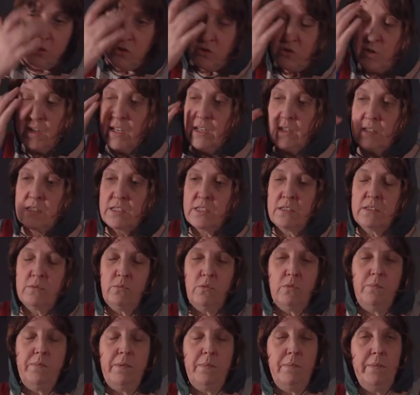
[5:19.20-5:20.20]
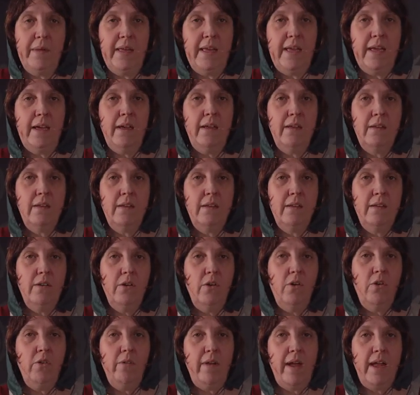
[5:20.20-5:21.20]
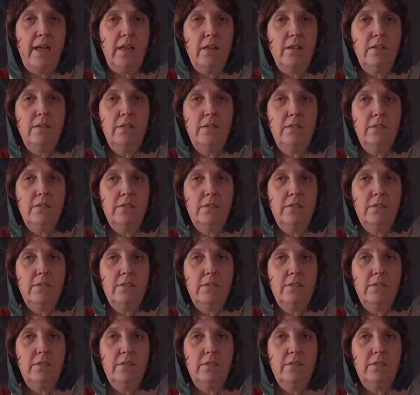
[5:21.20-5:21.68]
Drinks would be beer or ale.